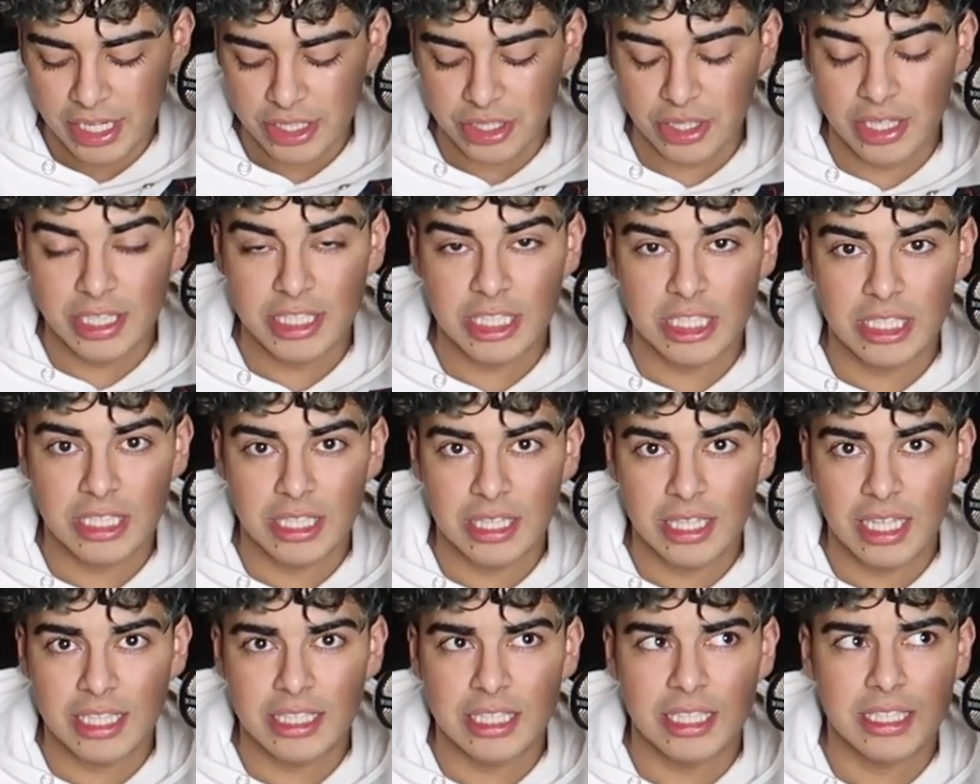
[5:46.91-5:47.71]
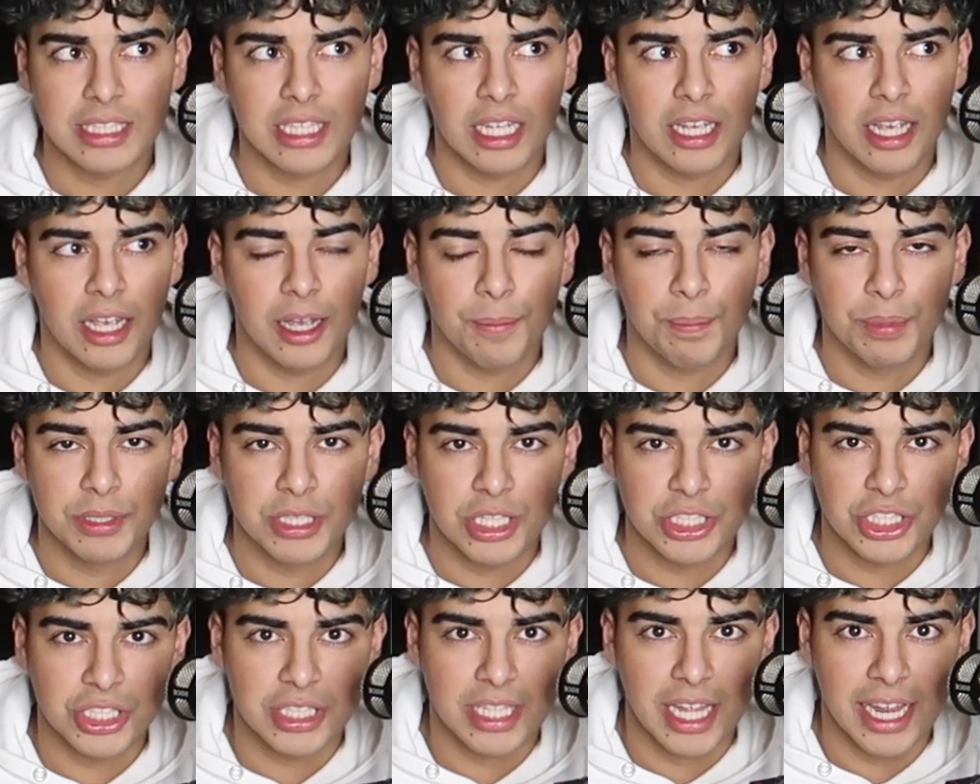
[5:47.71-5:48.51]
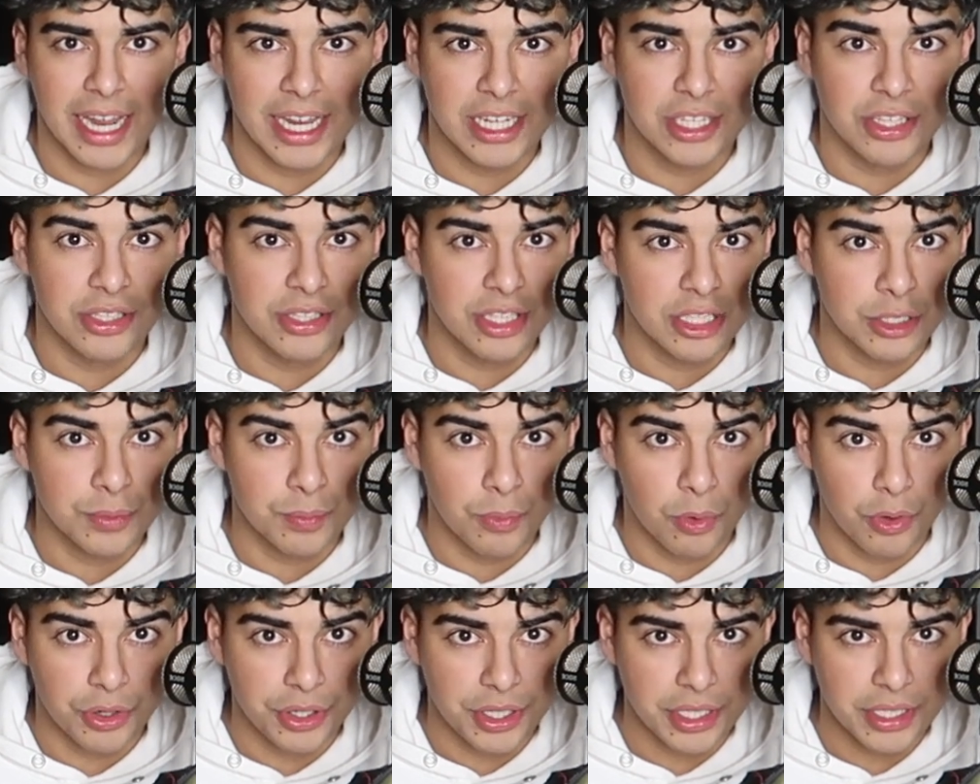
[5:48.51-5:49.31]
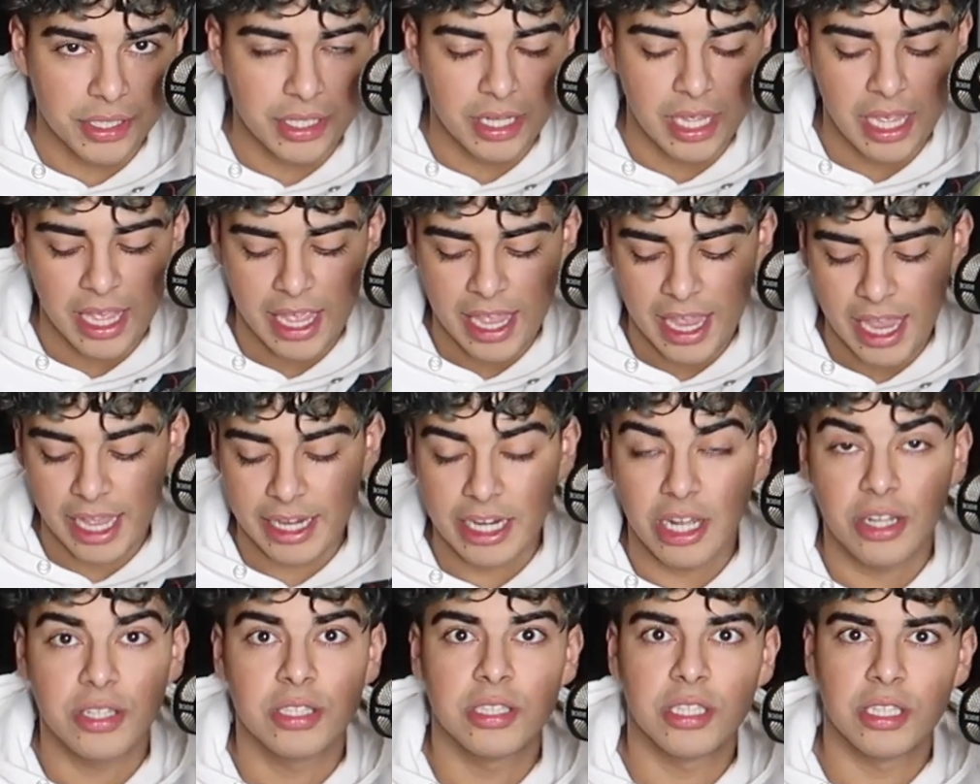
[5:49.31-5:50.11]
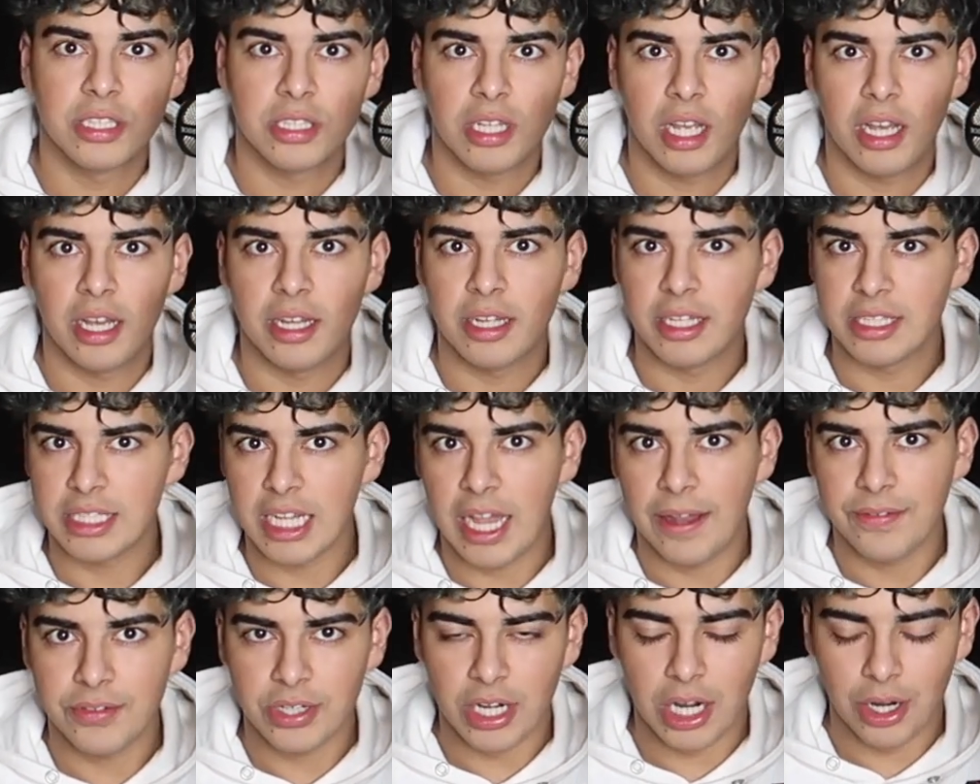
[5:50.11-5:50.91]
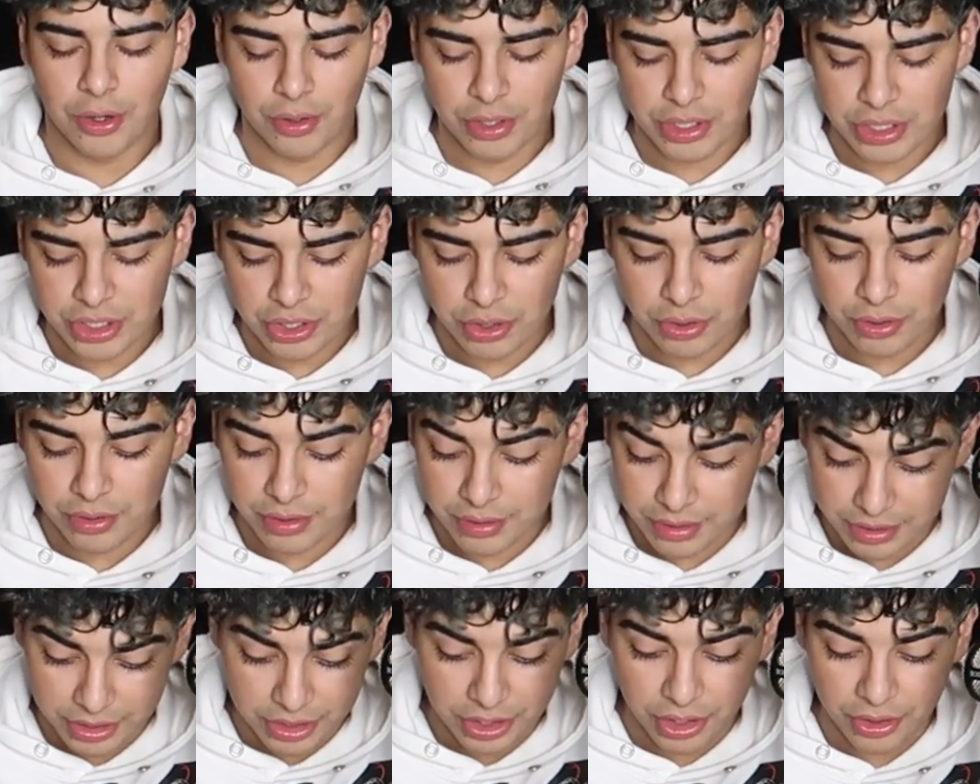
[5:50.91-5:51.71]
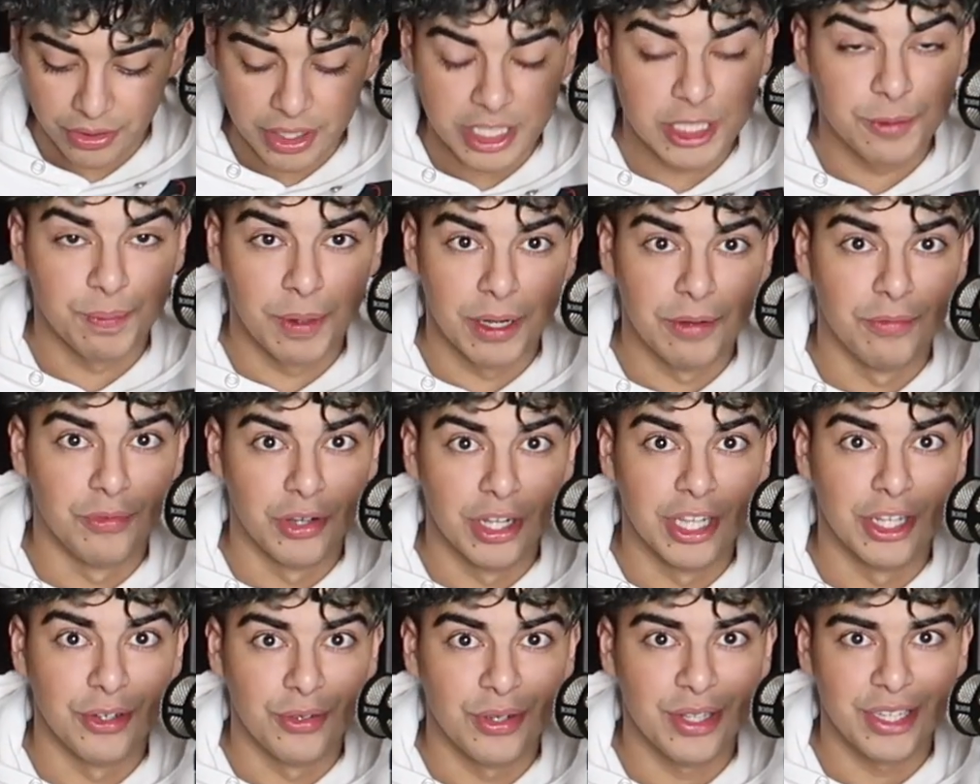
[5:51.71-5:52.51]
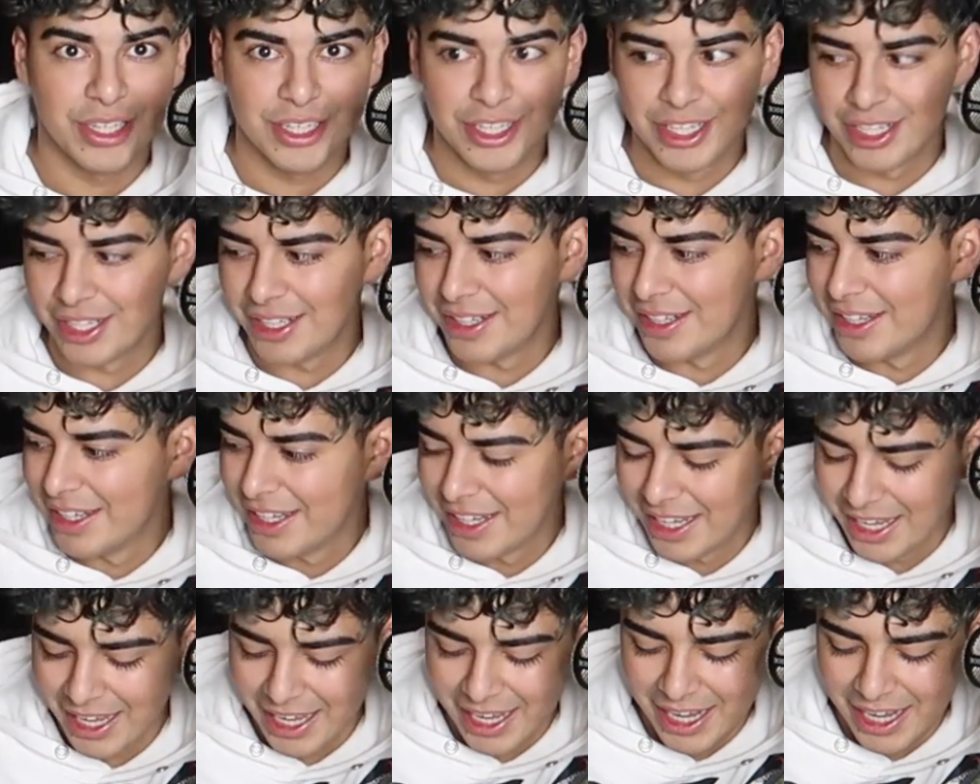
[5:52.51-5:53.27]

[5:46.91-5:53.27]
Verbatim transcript: So this is this is a position that entered this morning, and now it's just, uh, it's after hours. So you know it's been really really good.